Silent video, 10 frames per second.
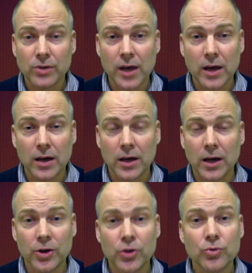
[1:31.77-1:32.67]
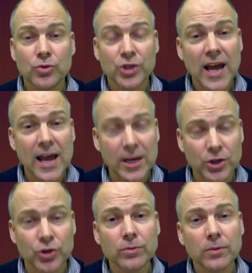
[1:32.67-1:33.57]
a new share
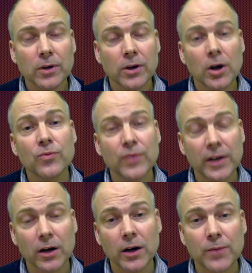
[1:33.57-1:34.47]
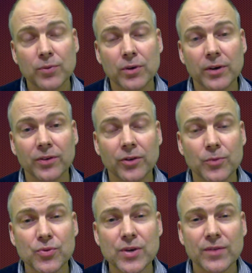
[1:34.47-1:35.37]
issue at hopefully a higher price than the
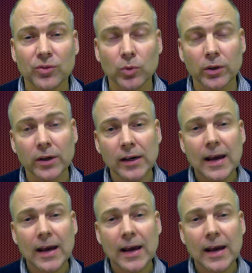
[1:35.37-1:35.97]
previous one.